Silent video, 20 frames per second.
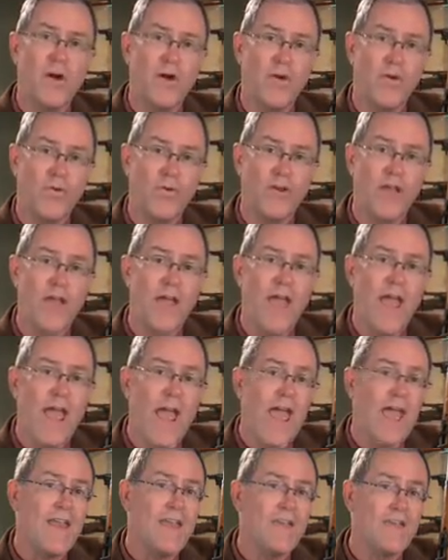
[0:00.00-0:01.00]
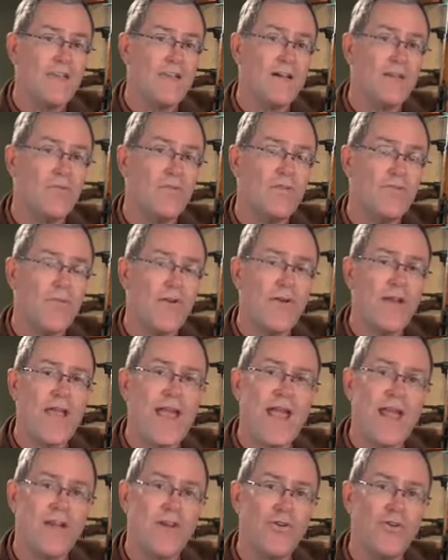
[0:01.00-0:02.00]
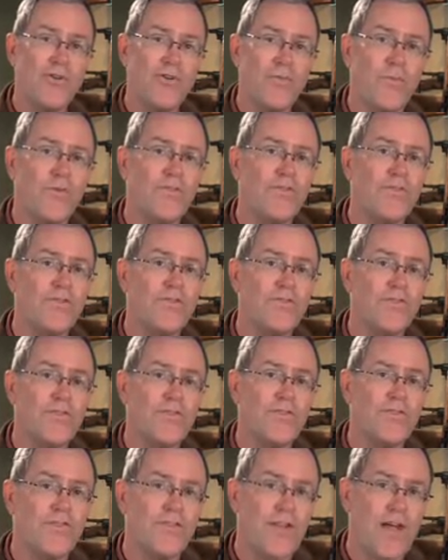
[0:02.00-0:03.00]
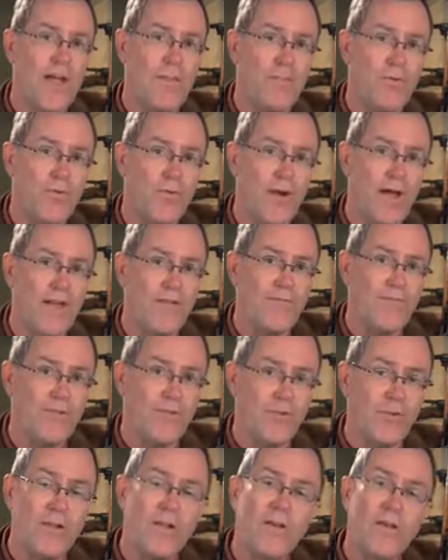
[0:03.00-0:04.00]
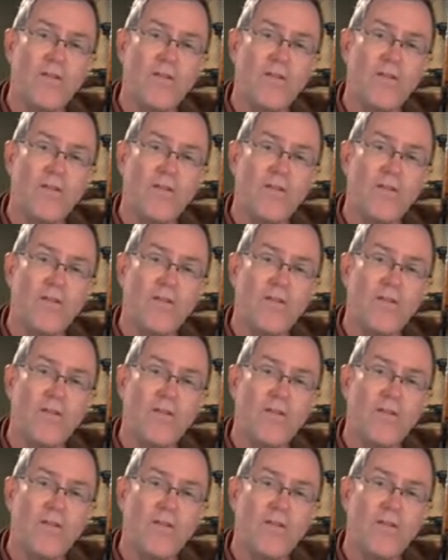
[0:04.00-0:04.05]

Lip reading: mode and was very accurate. It was used as a sniper rifle.